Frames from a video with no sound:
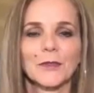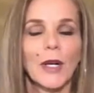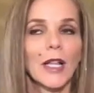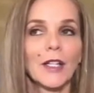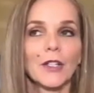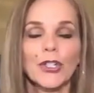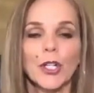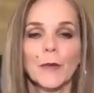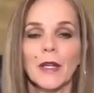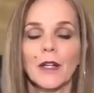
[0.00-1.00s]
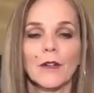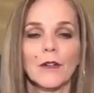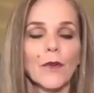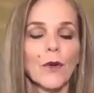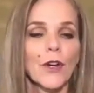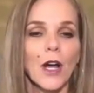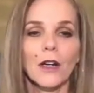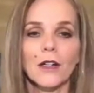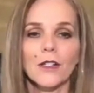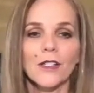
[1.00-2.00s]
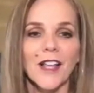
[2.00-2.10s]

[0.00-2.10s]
Well, and you should be. Your four daughters,